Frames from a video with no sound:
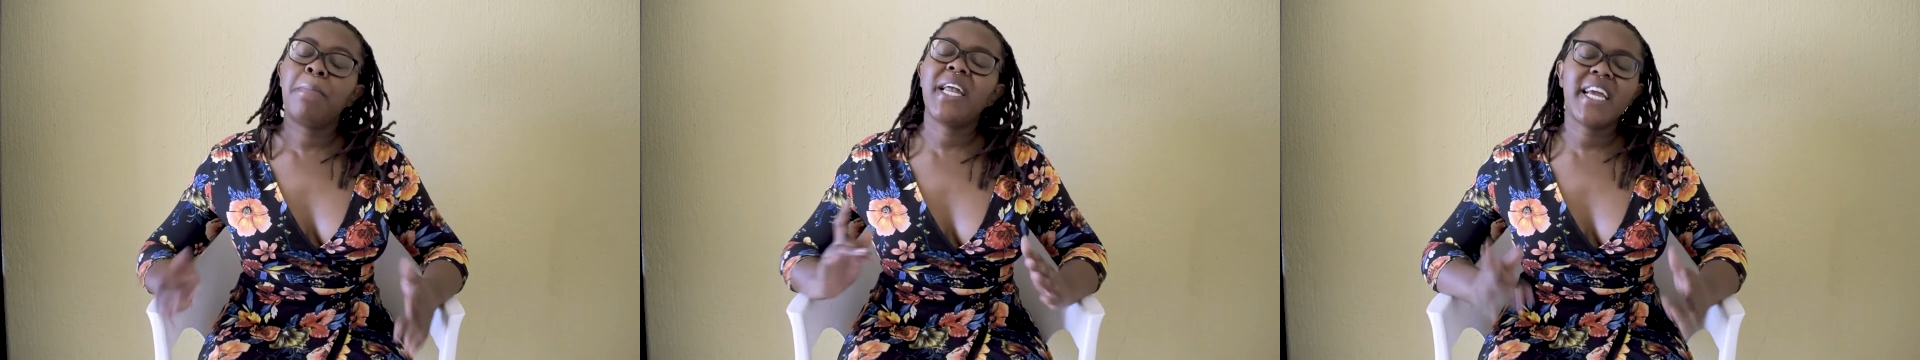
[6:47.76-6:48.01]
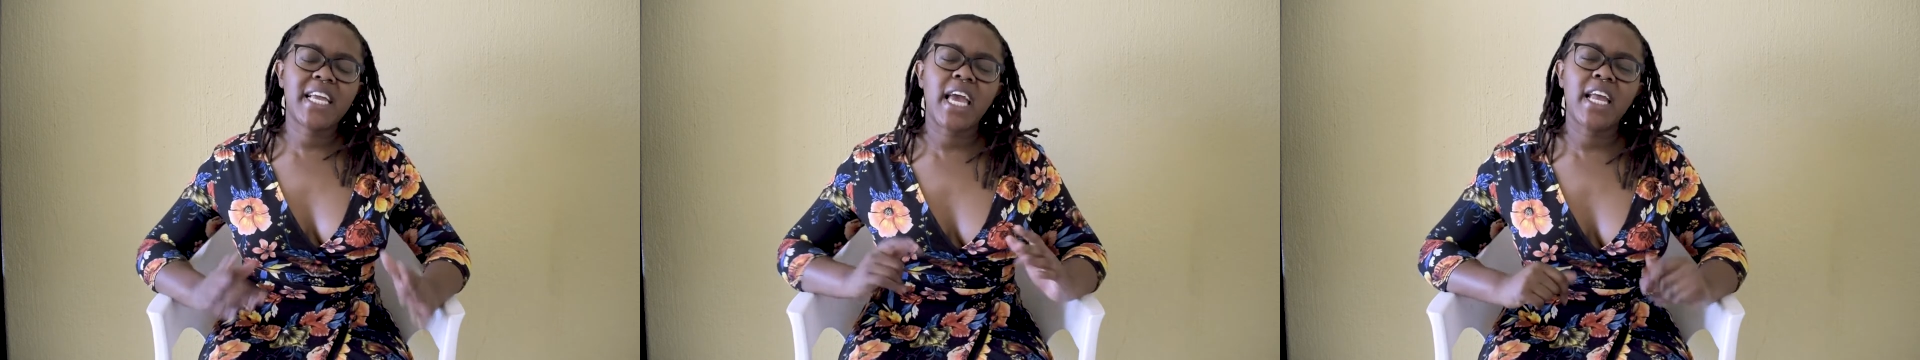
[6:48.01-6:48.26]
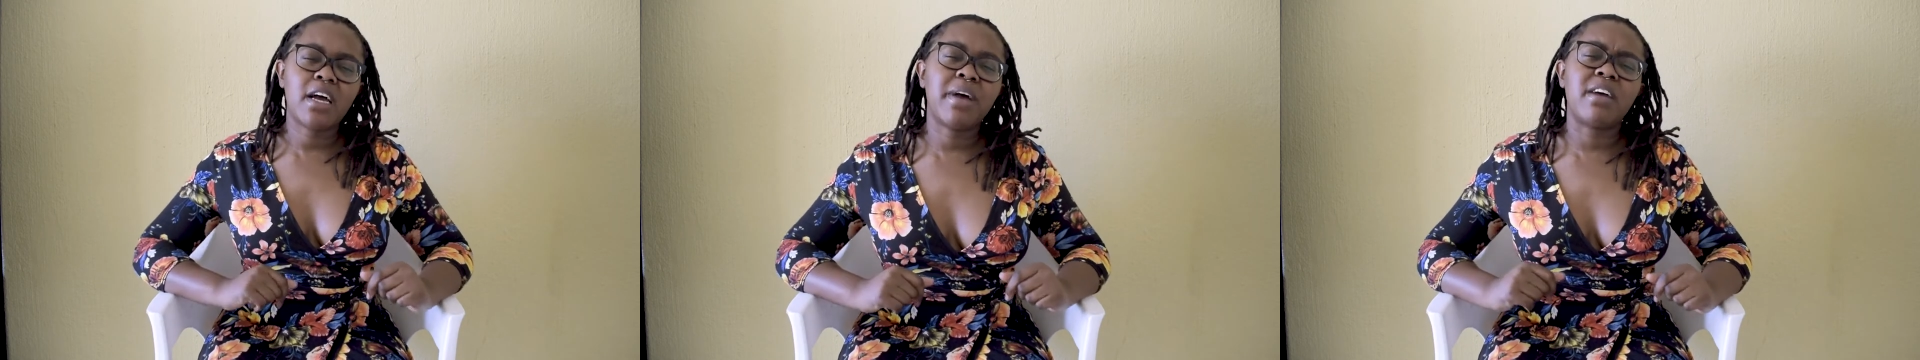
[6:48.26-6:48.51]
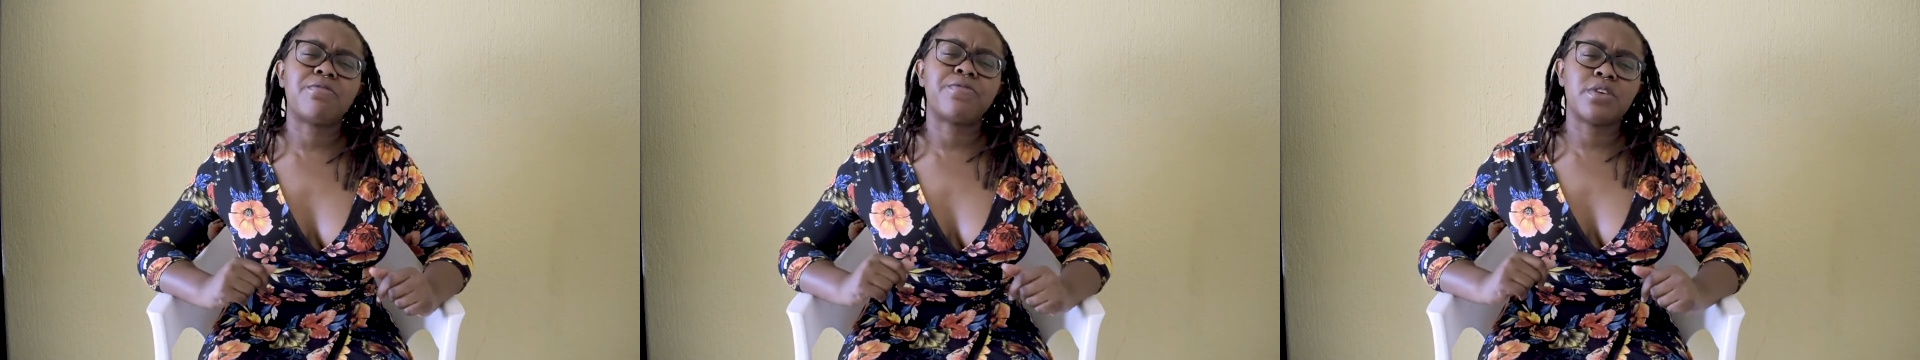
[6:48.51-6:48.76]
But again, I'm
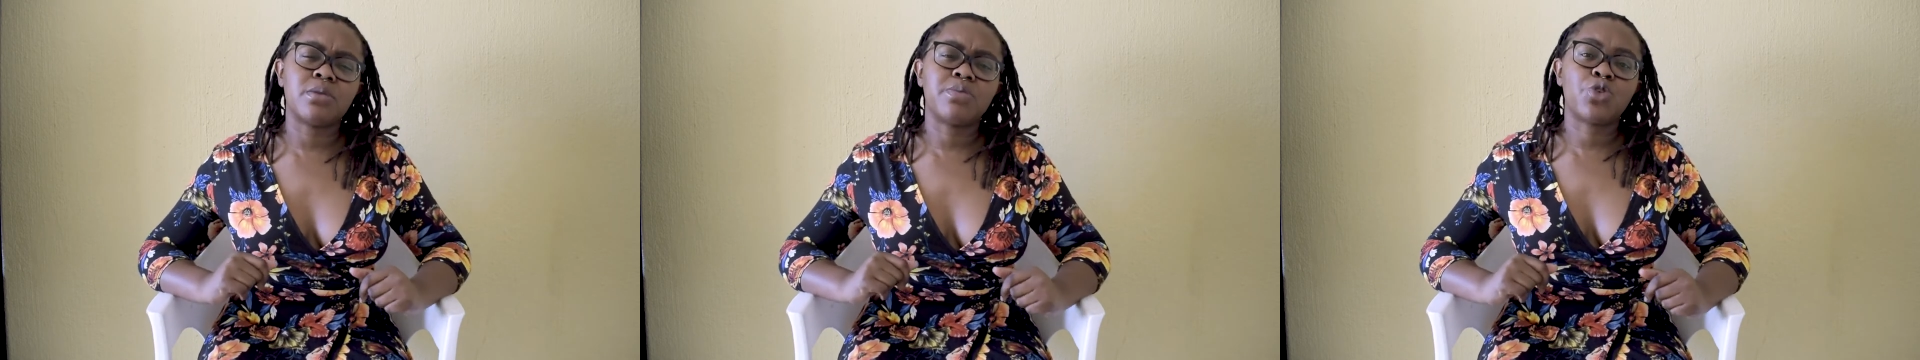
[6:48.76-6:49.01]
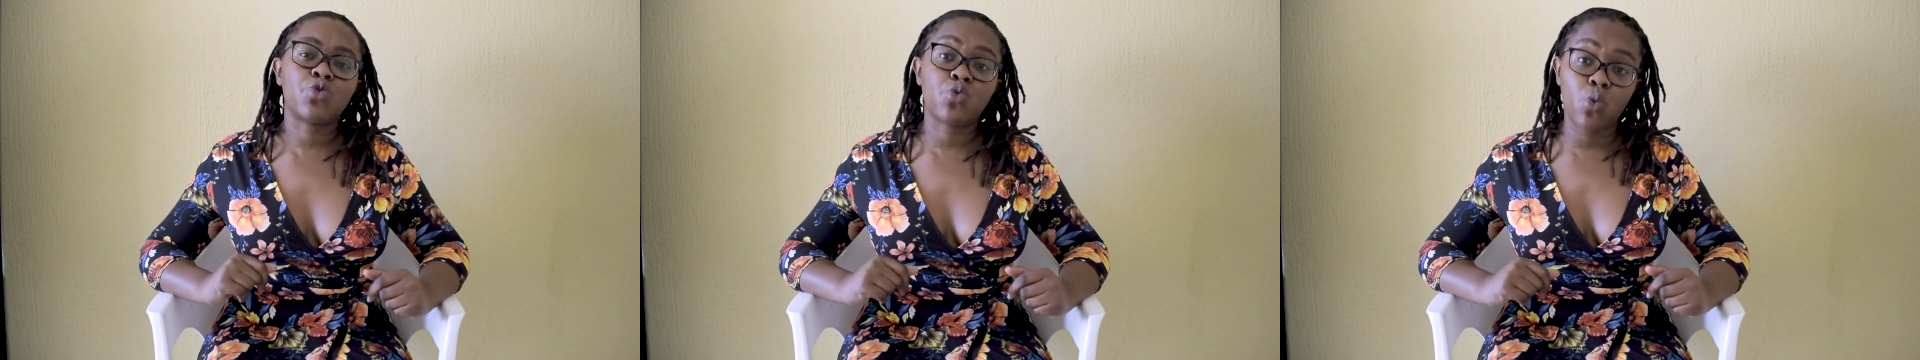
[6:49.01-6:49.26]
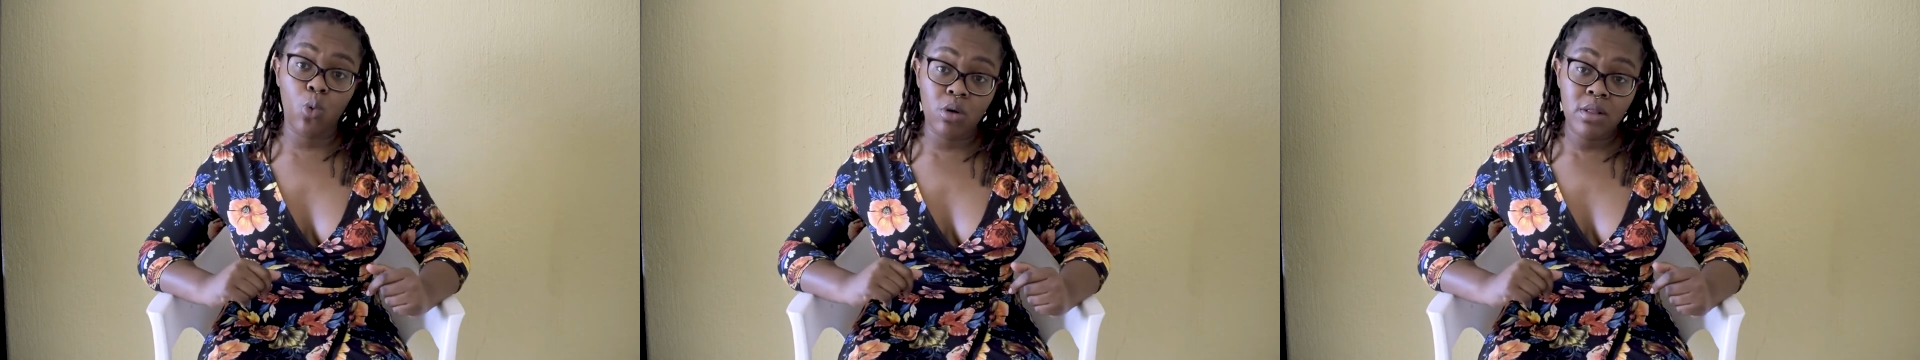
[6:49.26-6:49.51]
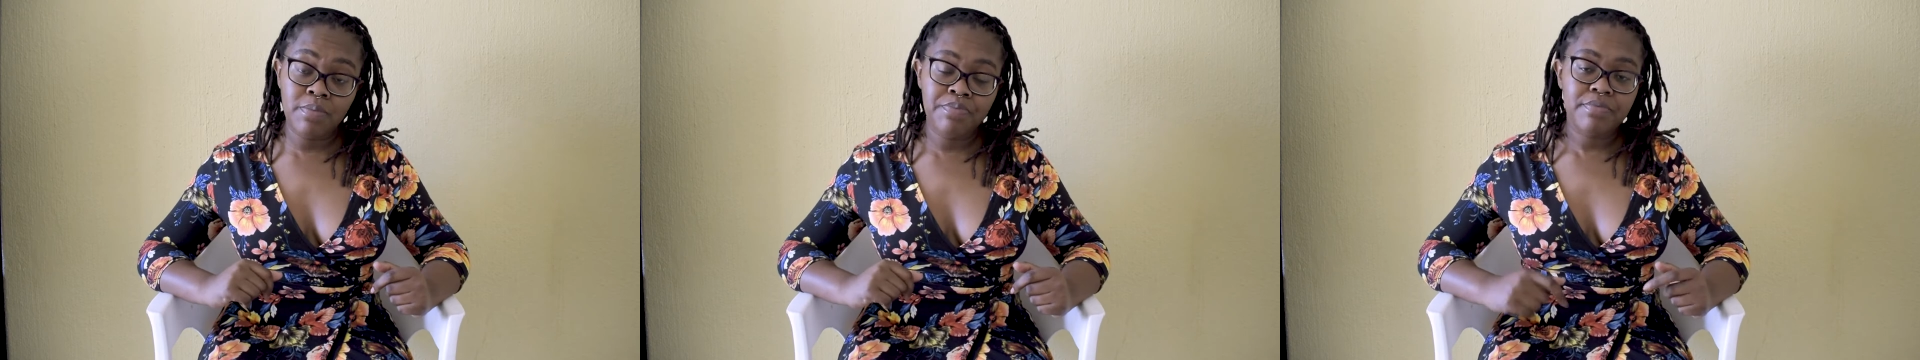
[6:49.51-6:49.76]
at film
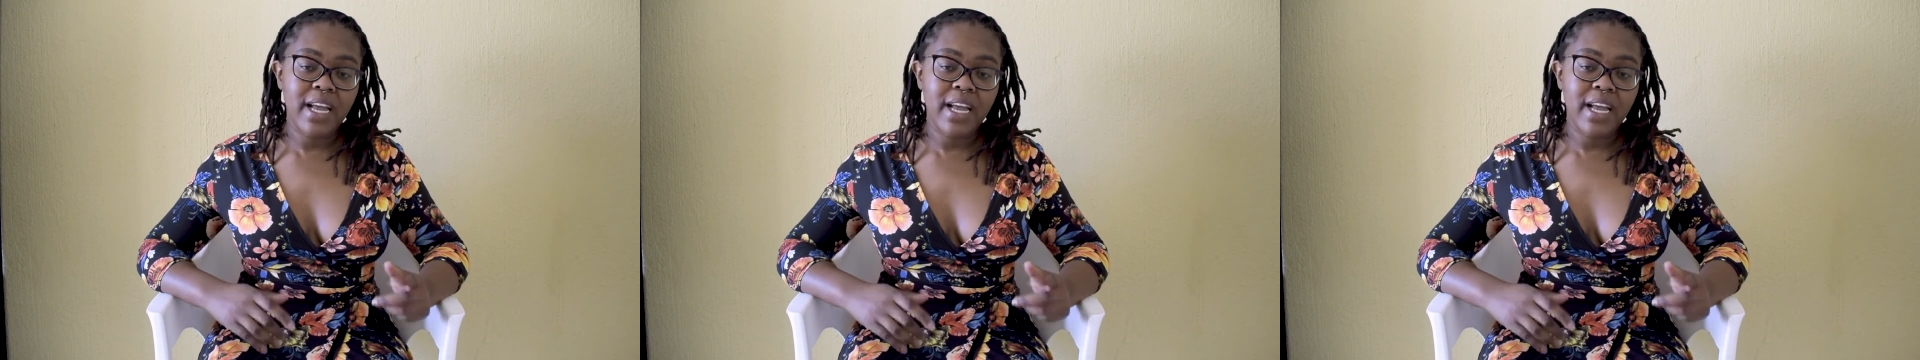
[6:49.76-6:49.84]
school.